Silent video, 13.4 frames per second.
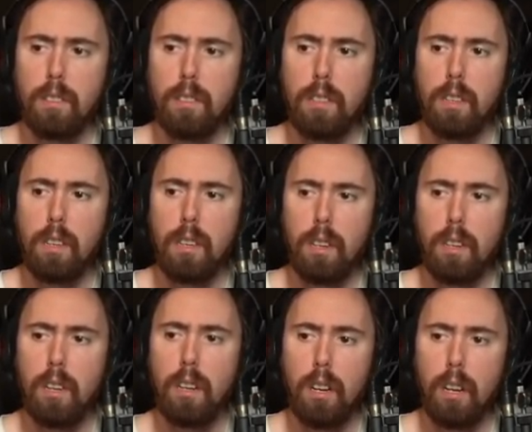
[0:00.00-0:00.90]

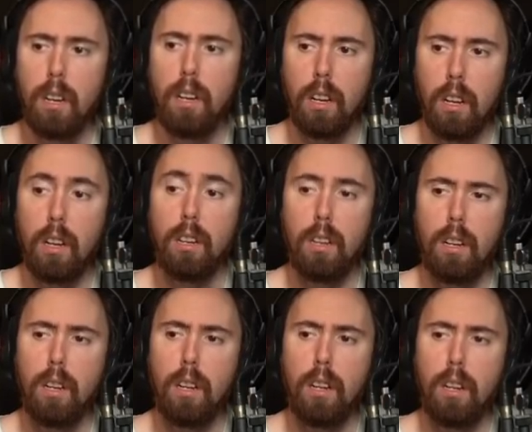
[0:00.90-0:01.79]

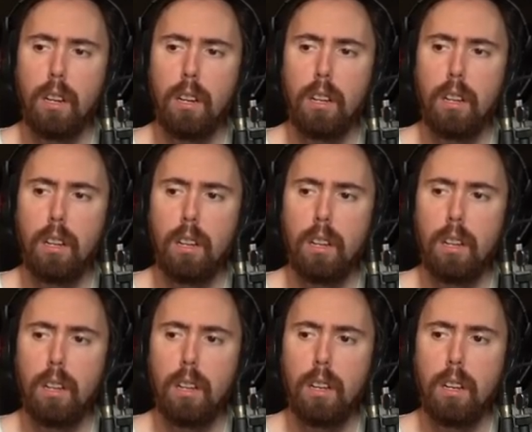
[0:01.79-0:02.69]

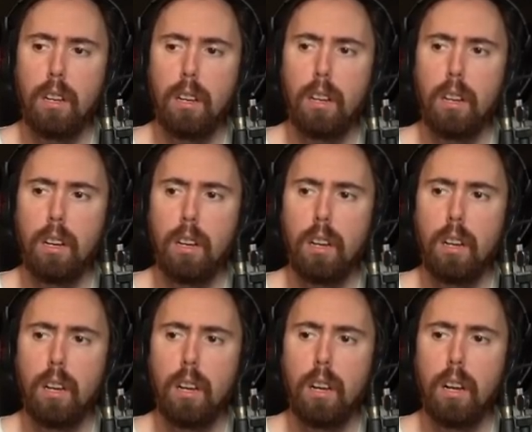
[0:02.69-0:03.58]

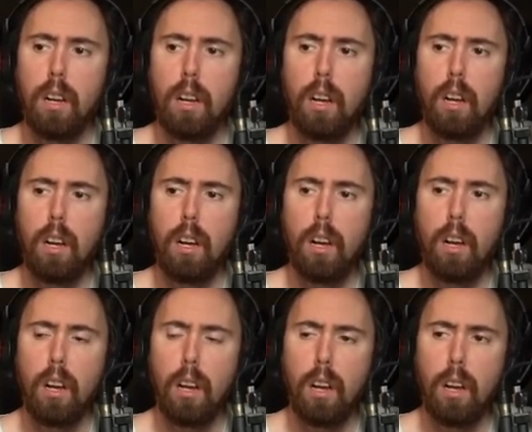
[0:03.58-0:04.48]

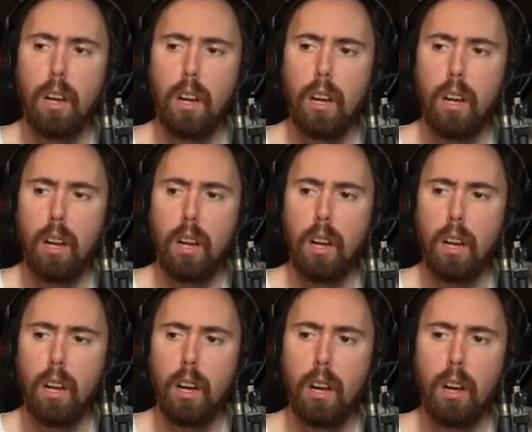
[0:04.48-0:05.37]

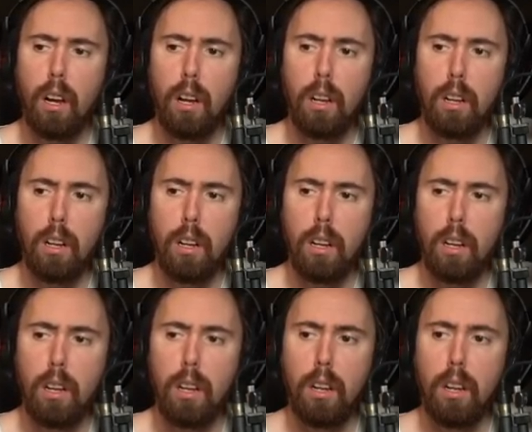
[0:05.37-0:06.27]

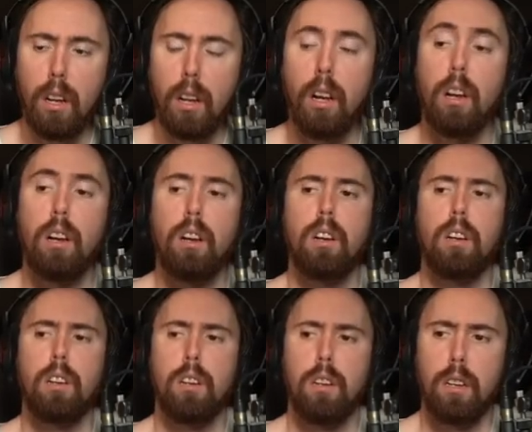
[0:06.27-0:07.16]

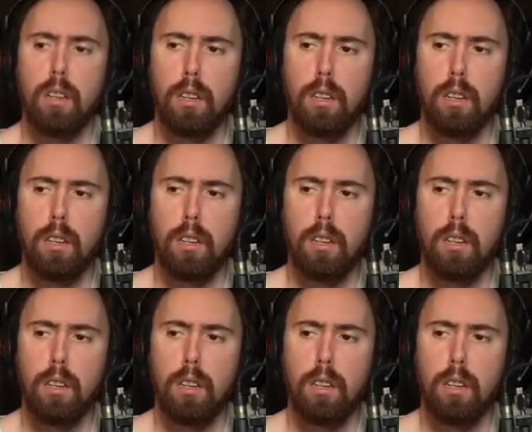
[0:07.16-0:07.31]
No words are spoken by the person on screen.